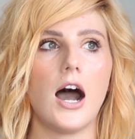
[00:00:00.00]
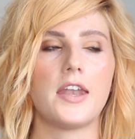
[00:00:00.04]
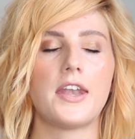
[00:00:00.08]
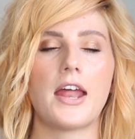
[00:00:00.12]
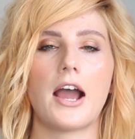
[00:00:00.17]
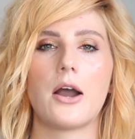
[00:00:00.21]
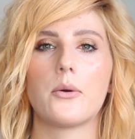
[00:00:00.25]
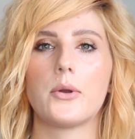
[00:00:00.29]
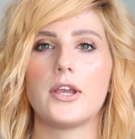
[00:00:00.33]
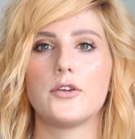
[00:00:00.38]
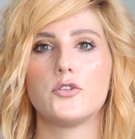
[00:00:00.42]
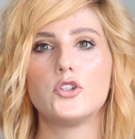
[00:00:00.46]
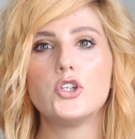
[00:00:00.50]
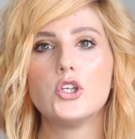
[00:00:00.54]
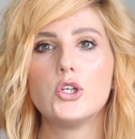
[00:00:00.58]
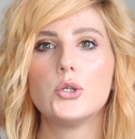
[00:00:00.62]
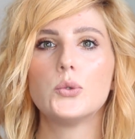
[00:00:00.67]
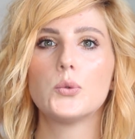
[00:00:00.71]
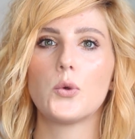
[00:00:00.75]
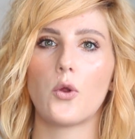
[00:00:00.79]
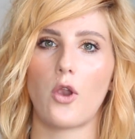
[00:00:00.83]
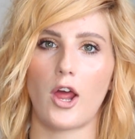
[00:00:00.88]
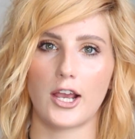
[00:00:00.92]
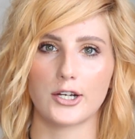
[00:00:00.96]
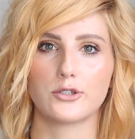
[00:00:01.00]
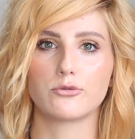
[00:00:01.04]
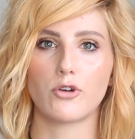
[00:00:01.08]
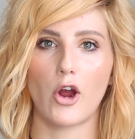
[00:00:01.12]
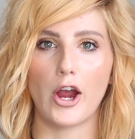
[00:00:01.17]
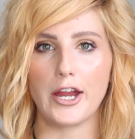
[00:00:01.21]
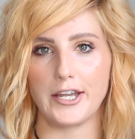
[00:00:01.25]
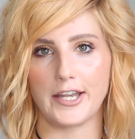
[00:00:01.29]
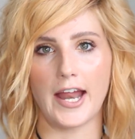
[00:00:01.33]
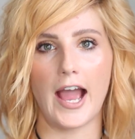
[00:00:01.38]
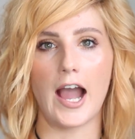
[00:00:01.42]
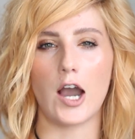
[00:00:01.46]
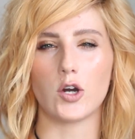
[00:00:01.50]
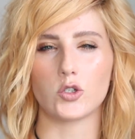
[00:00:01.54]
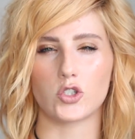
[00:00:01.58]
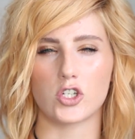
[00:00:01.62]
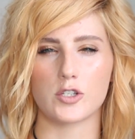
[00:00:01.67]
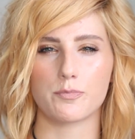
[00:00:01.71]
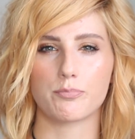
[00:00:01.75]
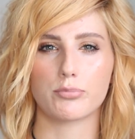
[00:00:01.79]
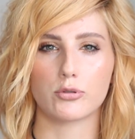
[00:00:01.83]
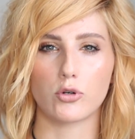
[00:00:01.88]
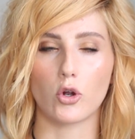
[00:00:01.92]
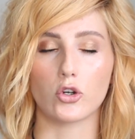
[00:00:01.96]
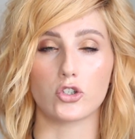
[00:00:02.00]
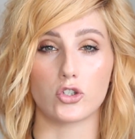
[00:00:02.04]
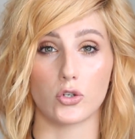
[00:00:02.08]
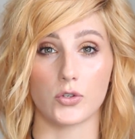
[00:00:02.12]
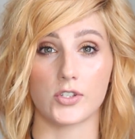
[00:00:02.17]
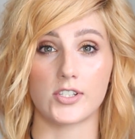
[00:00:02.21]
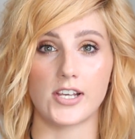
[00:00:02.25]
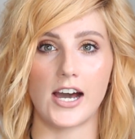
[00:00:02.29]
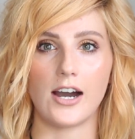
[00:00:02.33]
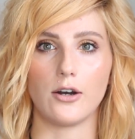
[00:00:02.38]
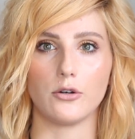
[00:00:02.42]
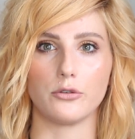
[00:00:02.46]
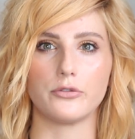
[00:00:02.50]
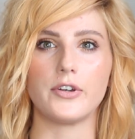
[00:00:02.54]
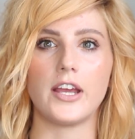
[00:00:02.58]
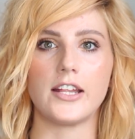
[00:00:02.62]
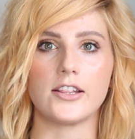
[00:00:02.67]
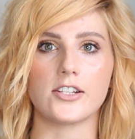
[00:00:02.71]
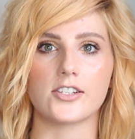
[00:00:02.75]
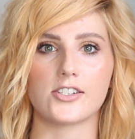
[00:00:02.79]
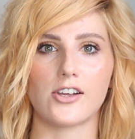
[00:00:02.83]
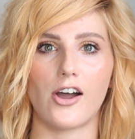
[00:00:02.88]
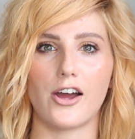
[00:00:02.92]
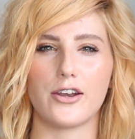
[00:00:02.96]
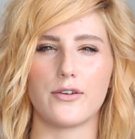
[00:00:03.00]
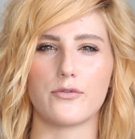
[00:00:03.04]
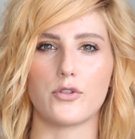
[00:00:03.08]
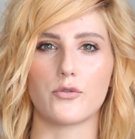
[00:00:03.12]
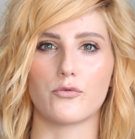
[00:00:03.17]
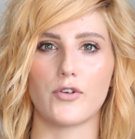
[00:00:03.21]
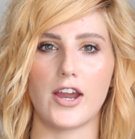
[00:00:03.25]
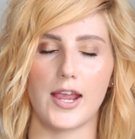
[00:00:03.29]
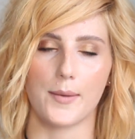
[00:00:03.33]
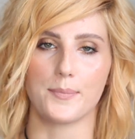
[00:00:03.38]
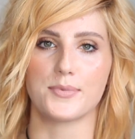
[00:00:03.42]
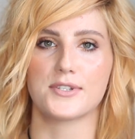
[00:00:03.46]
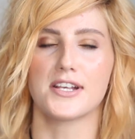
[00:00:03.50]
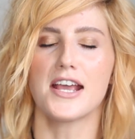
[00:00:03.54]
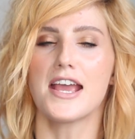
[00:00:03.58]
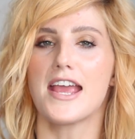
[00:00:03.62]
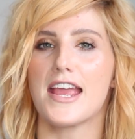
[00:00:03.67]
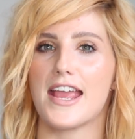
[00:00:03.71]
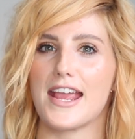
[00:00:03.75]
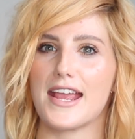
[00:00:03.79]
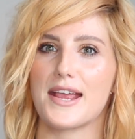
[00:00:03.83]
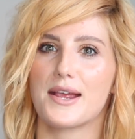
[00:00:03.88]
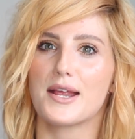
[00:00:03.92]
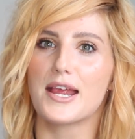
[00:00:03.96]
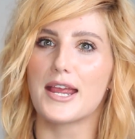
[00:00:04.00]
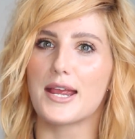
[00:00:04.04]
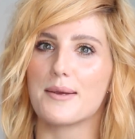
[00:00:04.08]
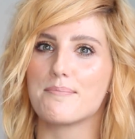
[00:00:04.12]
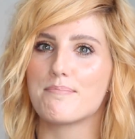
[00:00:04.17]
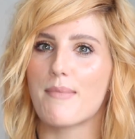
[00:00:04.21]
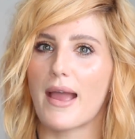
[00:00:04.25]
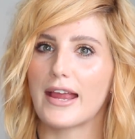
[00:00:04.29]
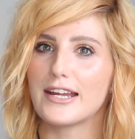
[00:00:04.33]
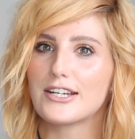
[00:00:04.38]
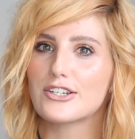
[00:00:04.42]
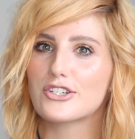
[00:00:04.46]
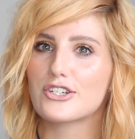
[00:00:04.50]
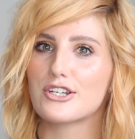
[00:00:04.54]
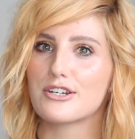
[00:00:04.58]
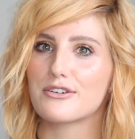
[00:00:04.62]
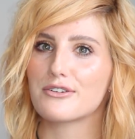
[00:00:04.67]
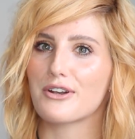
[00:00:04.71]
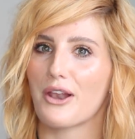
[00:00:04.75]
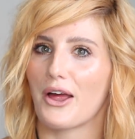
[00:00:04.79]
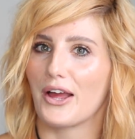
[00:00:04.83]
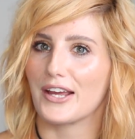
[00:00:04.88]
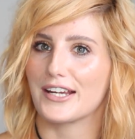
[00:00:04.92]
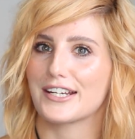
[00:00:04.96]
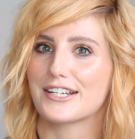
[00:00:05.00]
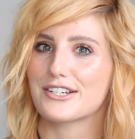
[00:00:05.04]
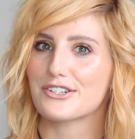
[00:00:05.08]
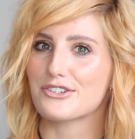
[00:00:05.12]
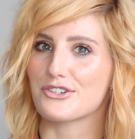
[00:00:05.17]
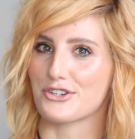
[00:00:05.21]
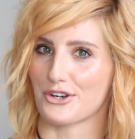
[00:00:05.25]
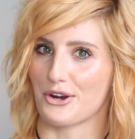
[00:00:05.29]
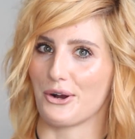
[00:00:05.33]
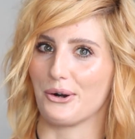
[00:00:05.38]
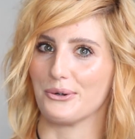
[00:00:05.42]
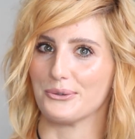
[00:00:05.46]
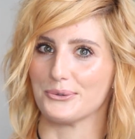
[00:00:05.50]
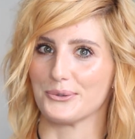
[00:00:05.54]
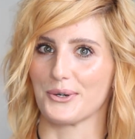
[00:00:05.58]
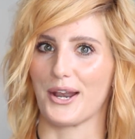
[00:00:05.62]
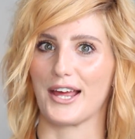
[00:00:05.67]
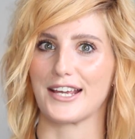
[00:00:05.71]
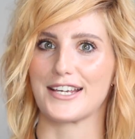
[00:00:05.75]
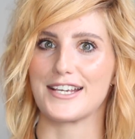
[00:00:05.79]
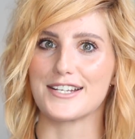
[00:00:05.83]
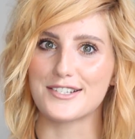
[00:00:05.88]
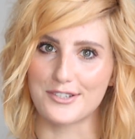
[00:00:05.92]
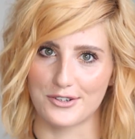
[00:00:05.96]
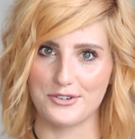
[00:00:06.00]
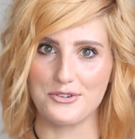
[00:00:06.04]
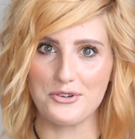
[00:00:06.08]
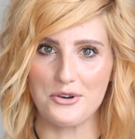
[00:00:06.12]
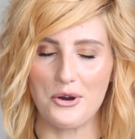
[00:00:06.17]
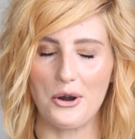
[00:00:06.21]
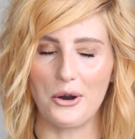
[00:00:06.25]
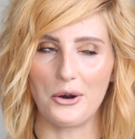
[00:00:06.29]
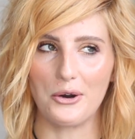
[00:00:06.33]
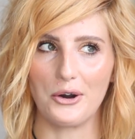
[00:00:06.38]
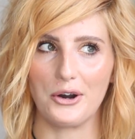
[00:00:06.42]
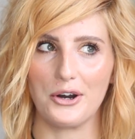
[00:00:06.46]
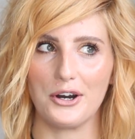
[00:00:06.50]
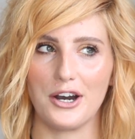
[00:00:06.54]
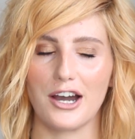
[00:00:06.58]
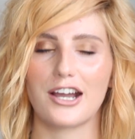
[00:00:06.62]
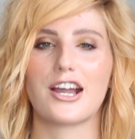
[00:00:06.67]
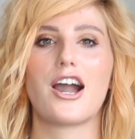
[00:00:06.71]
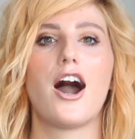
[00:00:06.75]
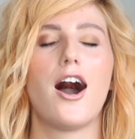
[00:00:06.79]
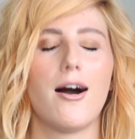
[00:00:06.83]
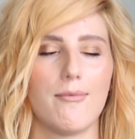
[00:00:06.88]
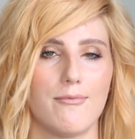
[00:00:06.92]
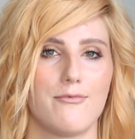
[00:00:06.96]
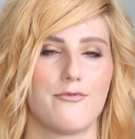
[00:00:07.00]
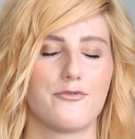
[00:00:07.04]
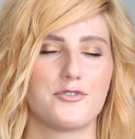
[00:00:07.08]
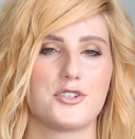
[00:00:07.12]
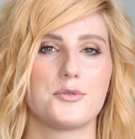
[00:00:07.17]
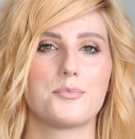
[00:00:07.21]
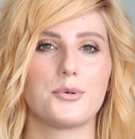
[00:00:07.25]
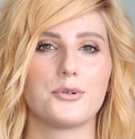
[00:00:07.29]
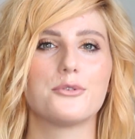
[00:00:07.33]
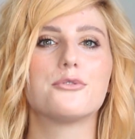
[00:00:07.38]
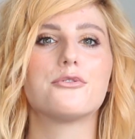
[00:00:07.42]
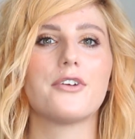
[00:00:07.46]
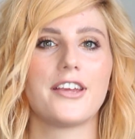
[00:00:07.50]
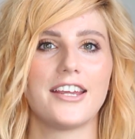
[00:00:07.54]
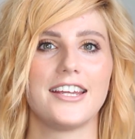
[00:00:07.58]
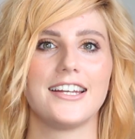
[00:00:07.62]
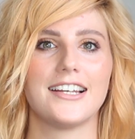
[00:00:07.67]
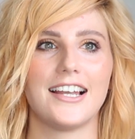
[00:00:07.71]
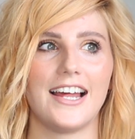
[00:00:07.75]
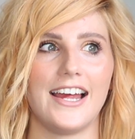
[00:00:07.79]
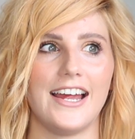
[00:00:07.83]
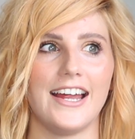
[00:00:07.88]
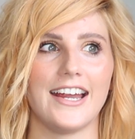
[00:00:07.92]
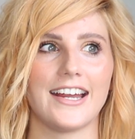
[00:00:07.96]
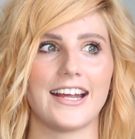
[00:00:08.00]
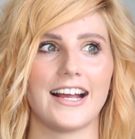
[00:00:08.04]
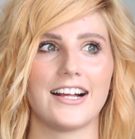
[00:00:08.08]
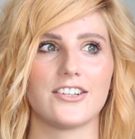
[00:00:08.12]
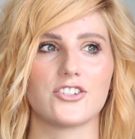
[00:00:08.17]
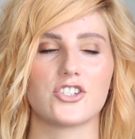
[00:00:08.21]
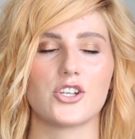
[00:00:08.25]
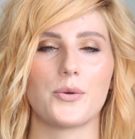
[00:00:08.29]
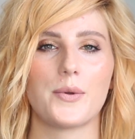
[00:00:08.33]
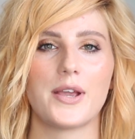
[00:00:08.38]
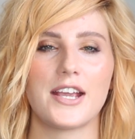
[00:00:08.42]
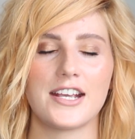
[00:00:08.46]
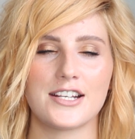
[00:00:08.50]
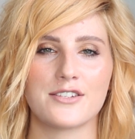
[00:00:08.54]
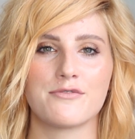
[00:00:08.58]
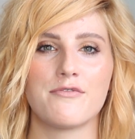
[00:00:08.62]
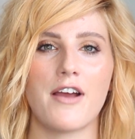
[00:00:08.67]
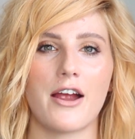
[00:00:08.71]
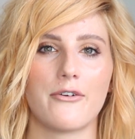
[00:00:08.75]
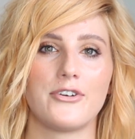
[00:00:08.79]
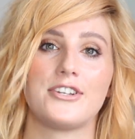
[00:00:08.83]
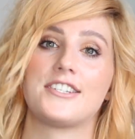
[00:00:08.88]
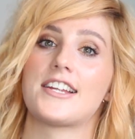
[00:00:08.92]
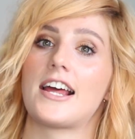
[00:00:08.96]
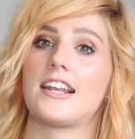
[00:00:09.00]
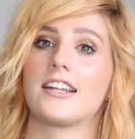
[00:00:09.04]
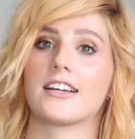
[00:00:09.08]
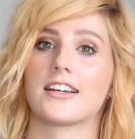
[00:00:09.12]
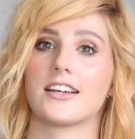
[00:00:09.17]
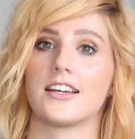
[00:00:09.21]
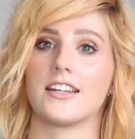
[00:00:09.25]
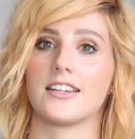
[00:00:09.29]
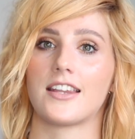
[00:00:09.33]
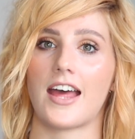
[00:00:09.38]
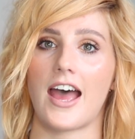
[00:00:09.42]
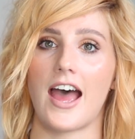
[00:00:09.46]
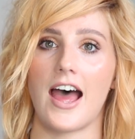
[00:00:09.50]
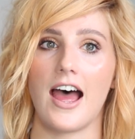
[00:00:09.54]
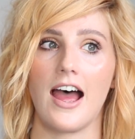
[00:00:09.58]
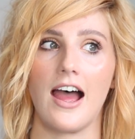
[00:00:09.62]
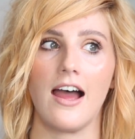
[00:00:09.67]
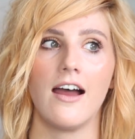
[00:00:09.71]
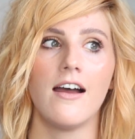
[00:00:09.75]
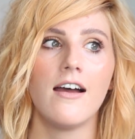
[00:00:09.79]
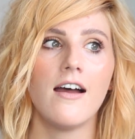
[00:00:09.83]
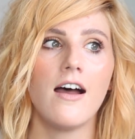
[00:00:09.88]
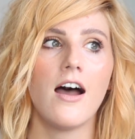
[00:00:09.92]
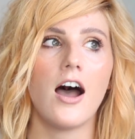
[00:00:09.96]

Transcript: Now, if you, like, right now, just prod yourself in the side of the ribs, it makes you, like, jolt. Like, it's not a comfortable feeling, and so it is very delicate there.